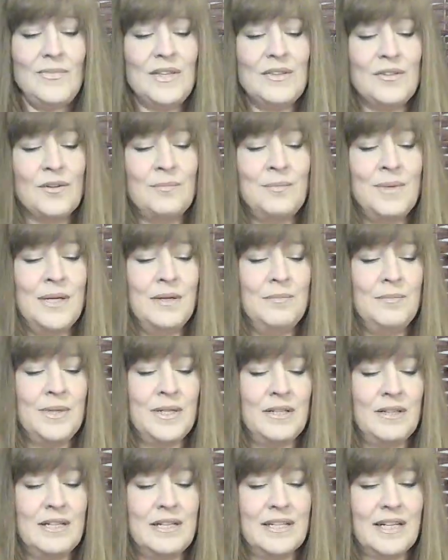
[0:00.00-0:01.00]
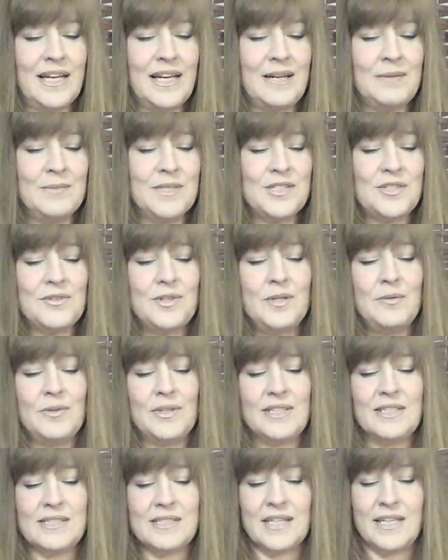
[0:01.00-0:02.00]
There may have been a lot of chemistry
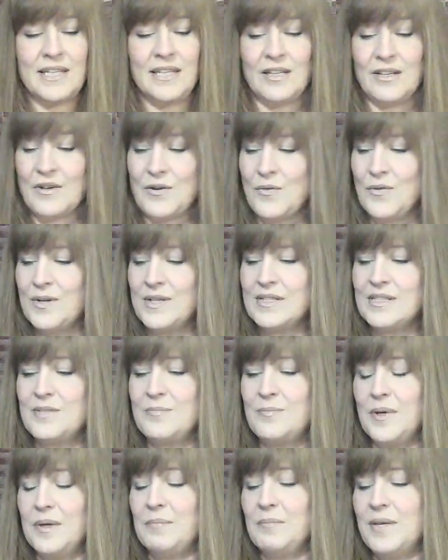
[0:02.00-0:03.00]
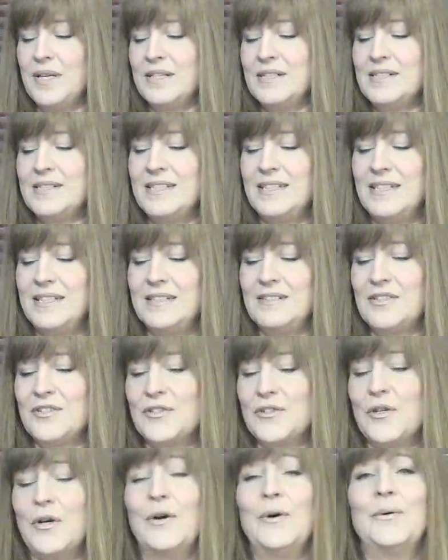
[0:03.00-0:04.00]
with this King of Coins, but because he didn't
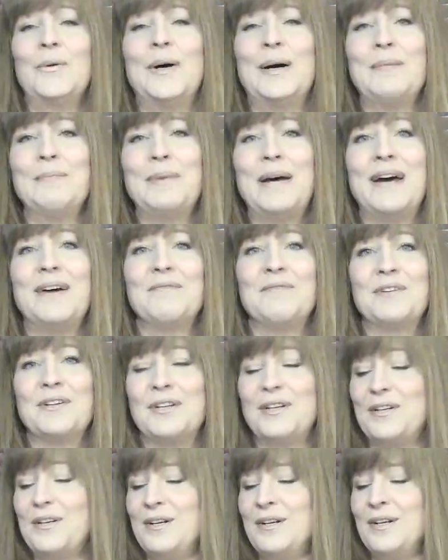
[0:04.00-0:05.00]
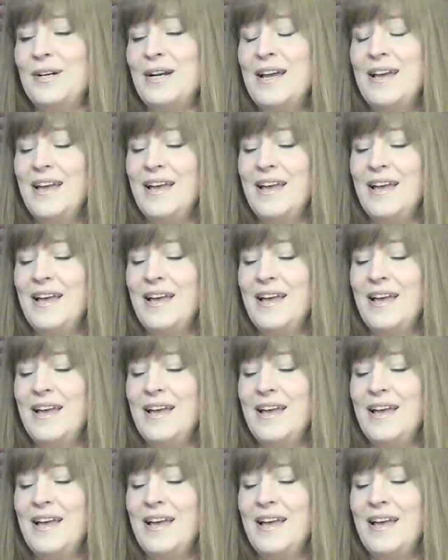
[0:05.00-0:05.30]
show up after her,